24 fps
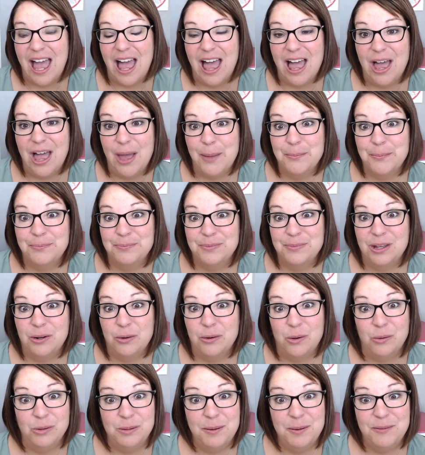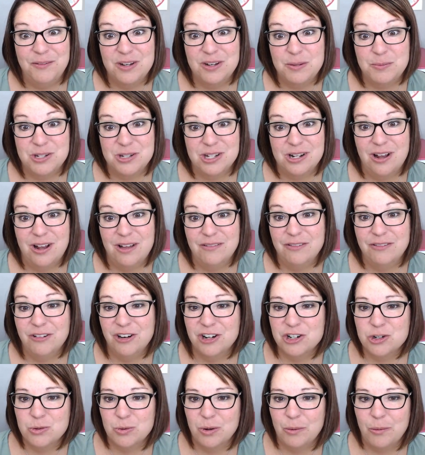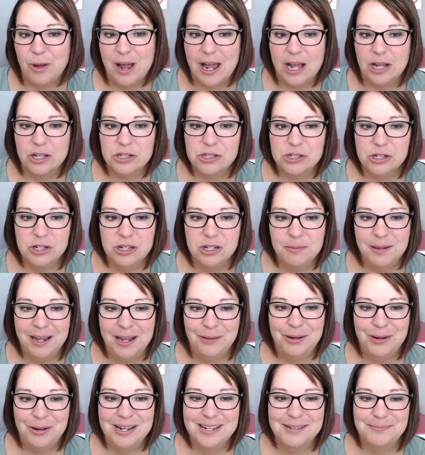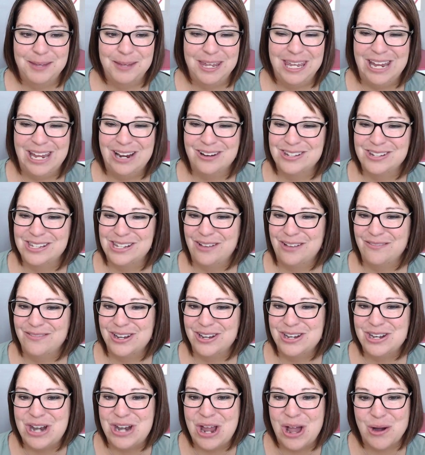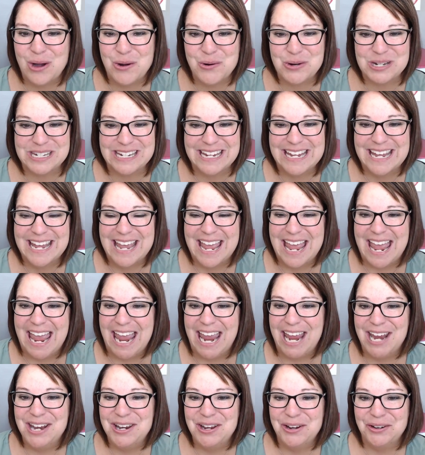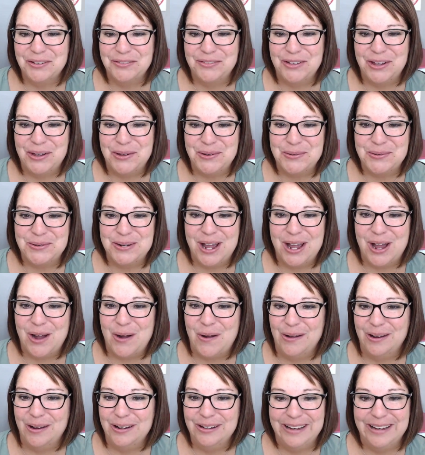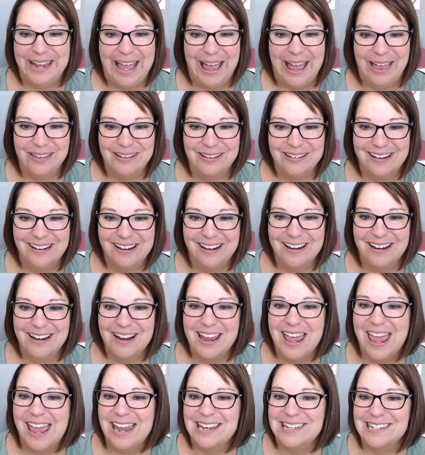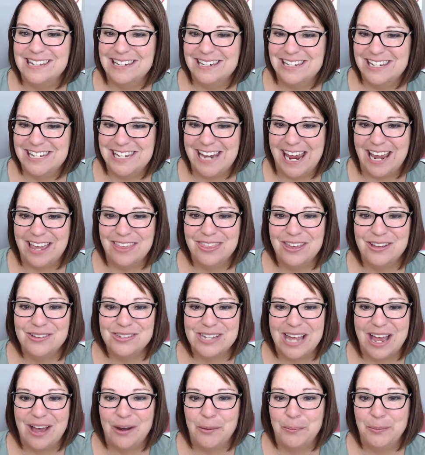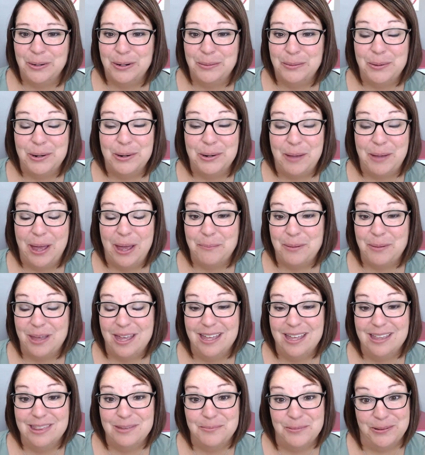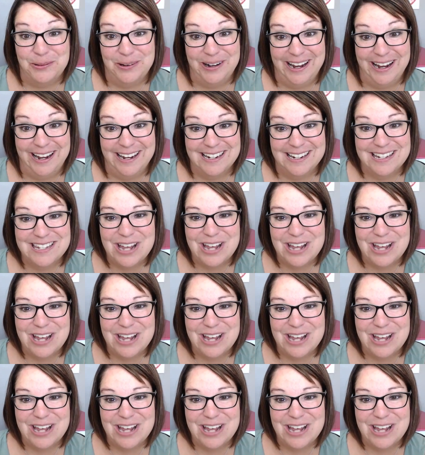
Um, it'll only be fifty percent off for a short while, so you might want to make yourself a note in your phone, on your calendar, to check those out. I'm going to put them up in the morning.